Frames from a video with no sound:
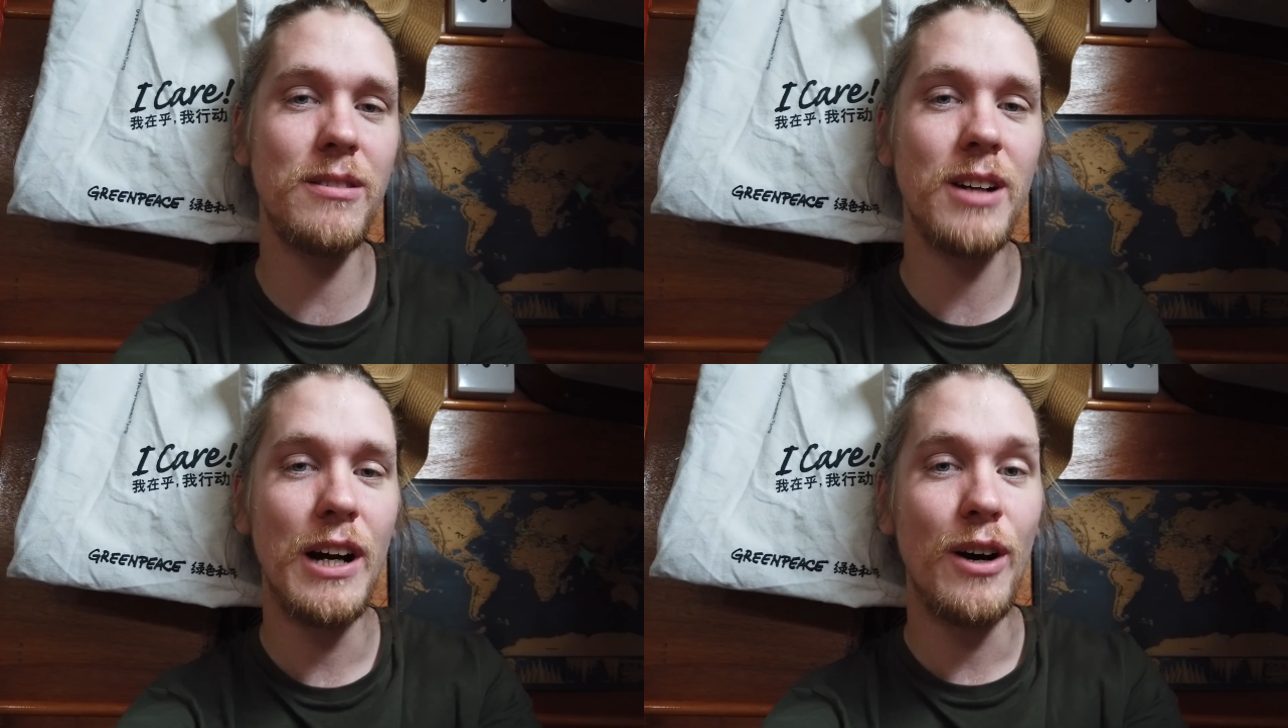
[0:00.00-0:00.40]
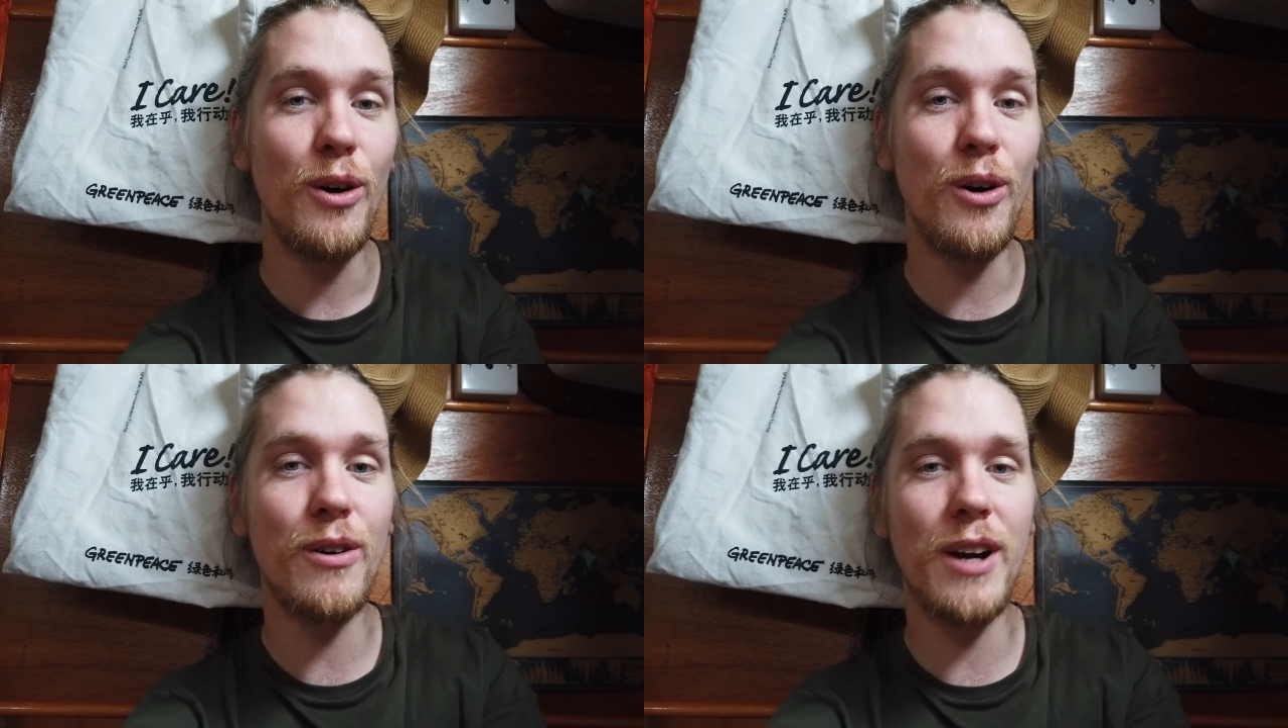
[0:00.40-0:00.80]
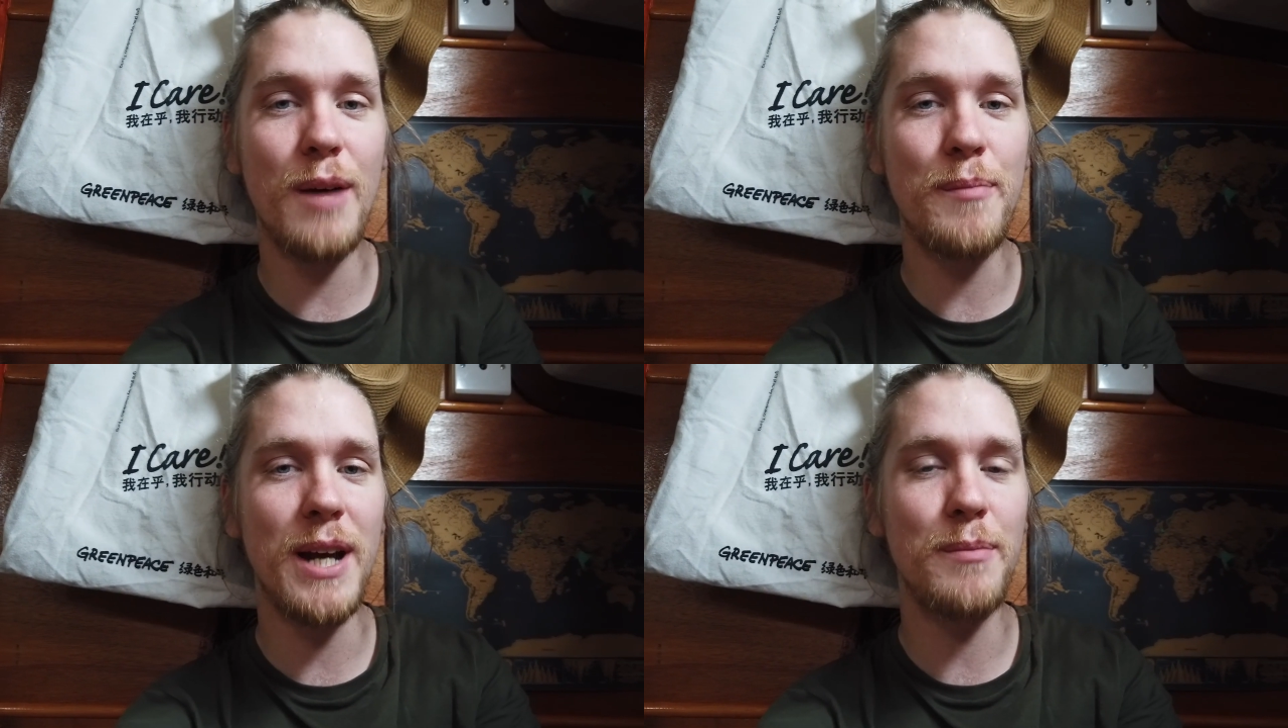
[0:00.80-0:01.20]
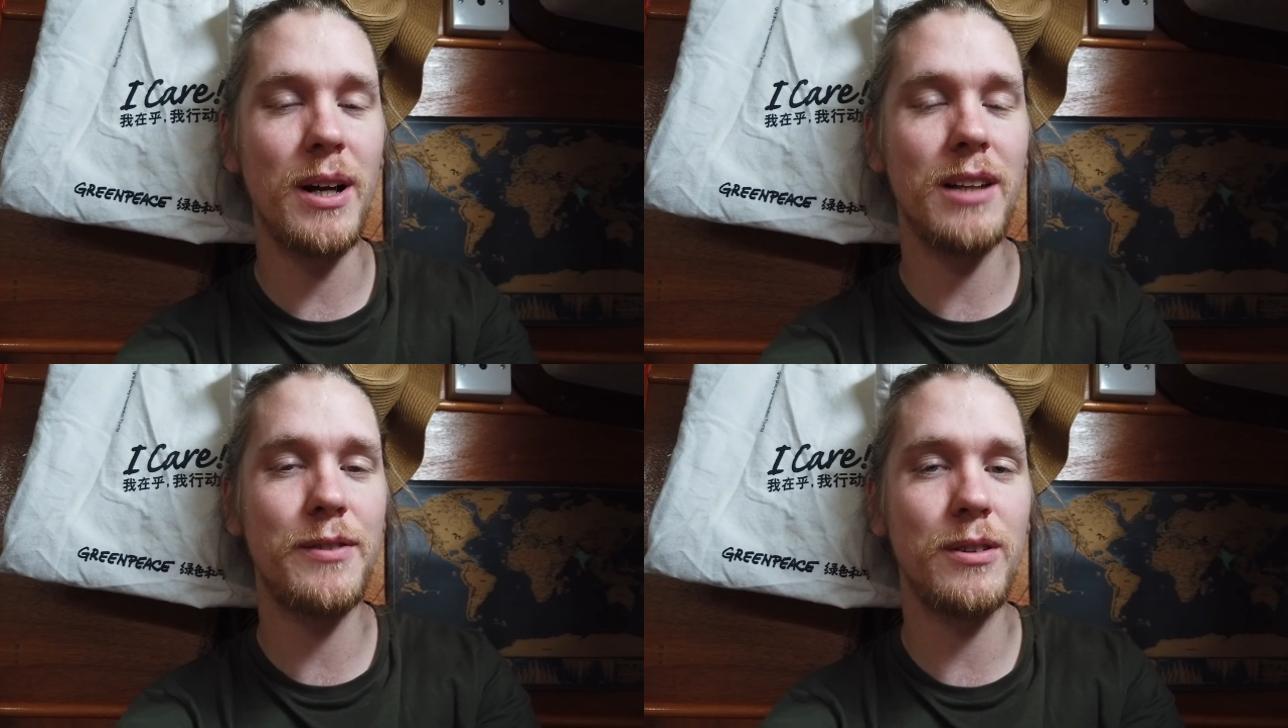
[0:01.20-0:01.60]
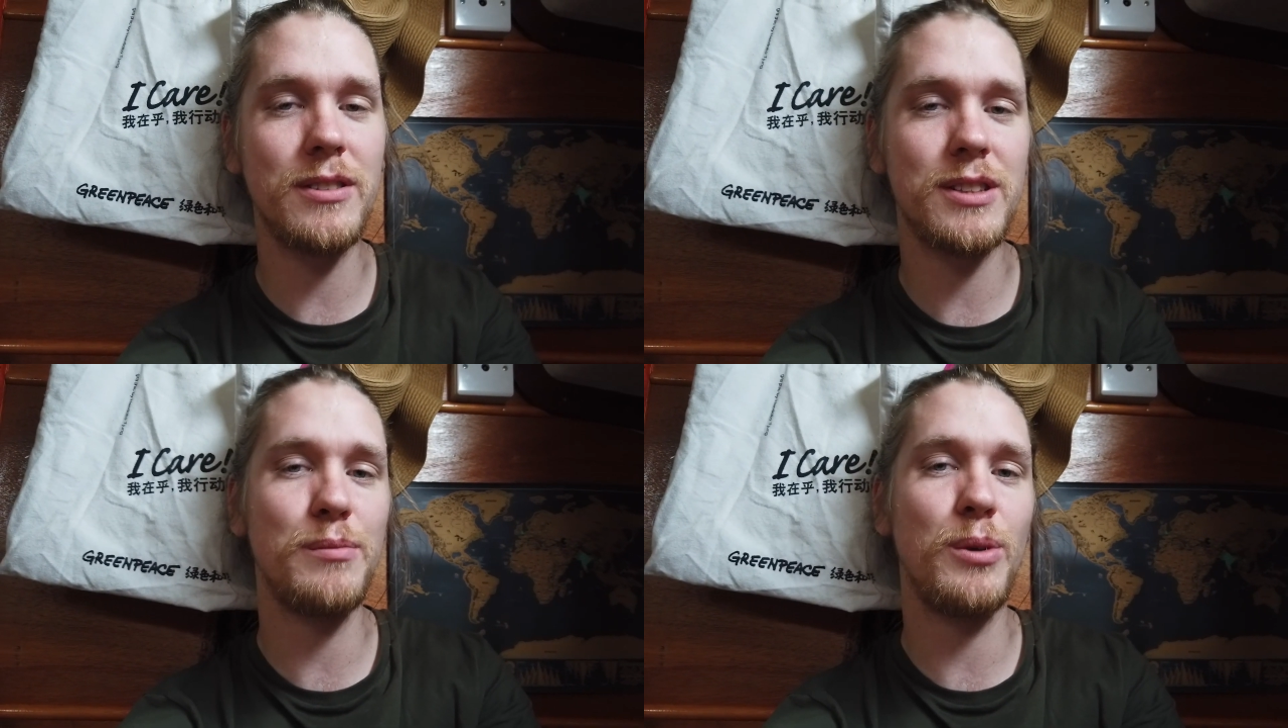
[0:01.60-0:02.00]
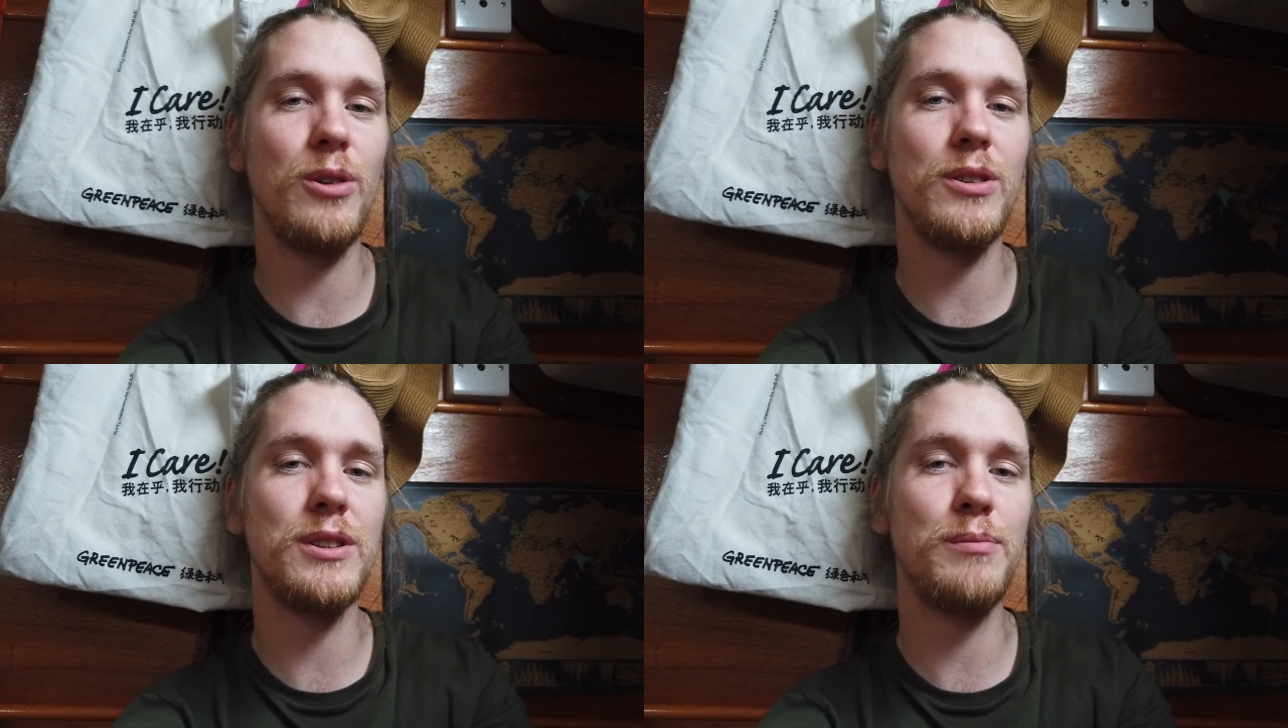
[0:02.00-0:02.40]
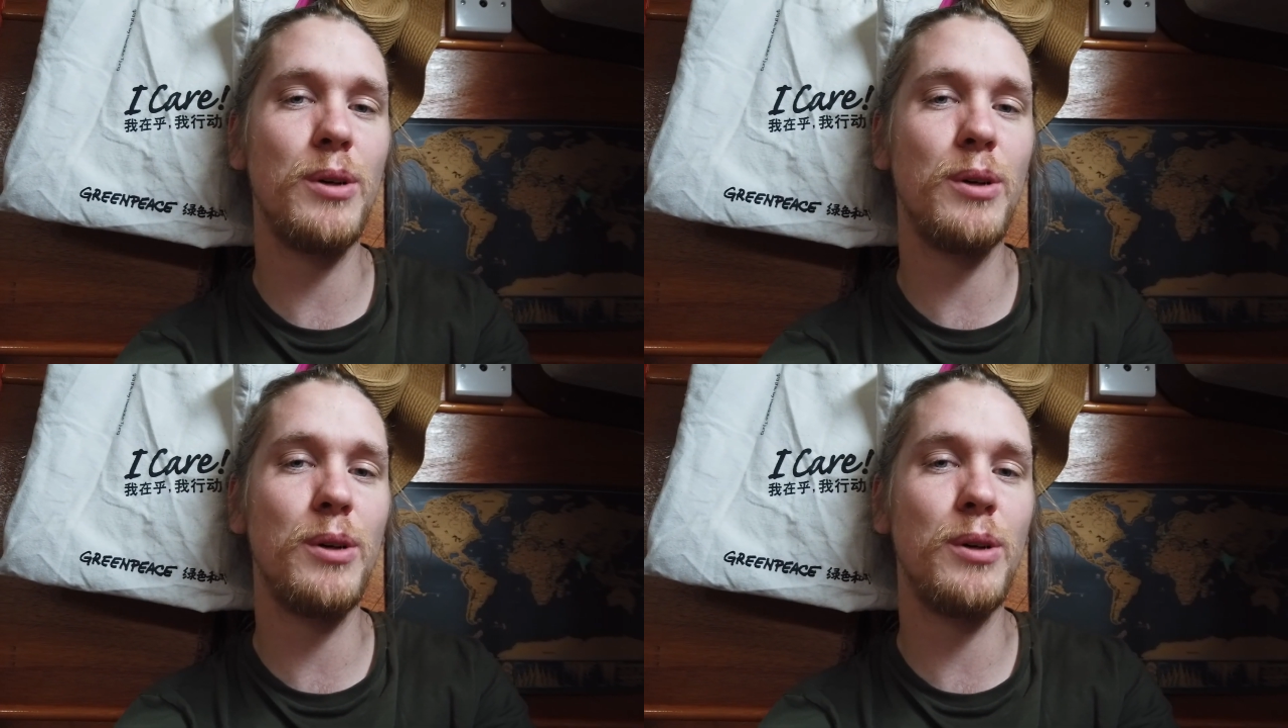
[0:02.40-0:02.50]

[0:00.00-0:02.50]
know, or PayPal if you want to support us.